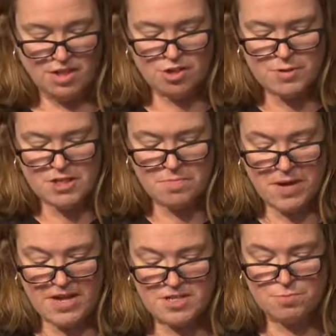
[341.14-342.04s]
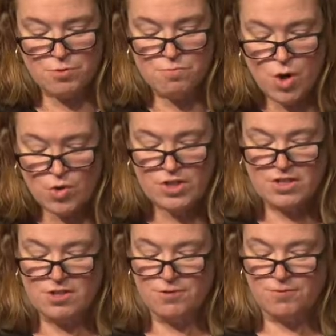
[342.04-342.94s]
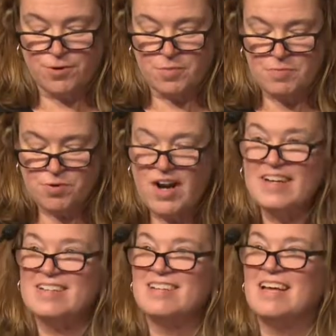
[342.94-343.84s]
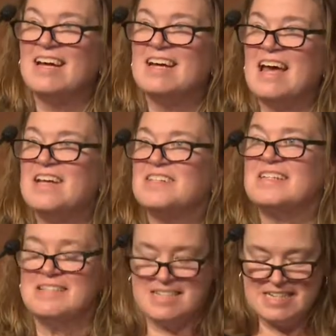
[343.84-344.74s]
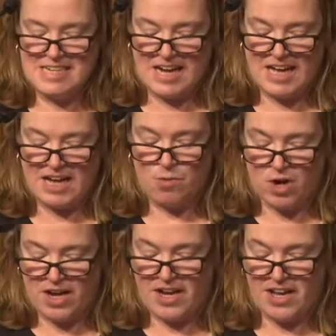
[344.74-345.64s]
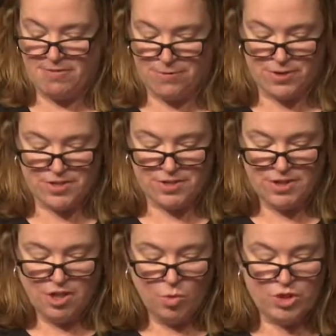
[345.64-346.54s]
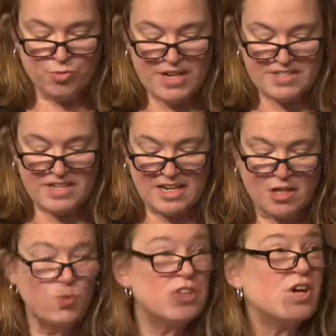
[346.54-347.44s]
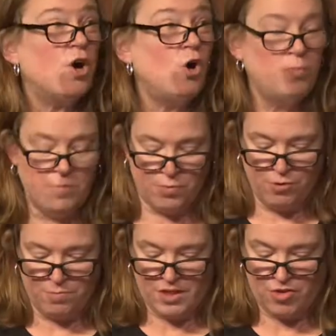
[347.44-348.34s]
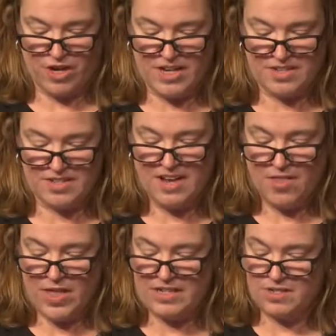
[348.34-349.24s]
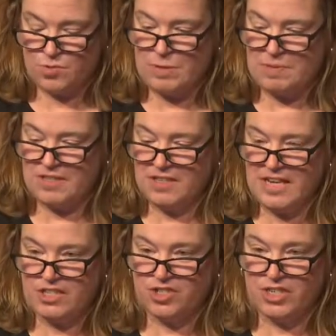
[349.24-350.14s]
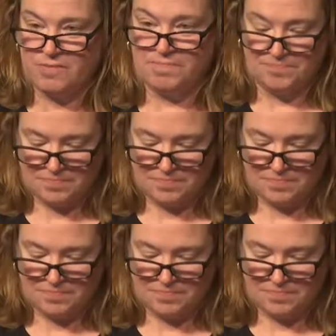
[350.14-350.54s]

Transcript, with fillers: Erdman and Pice promoted the U-Form-It product line as a DIY effort, which resonated with the home improvement craze then sweeping the nation.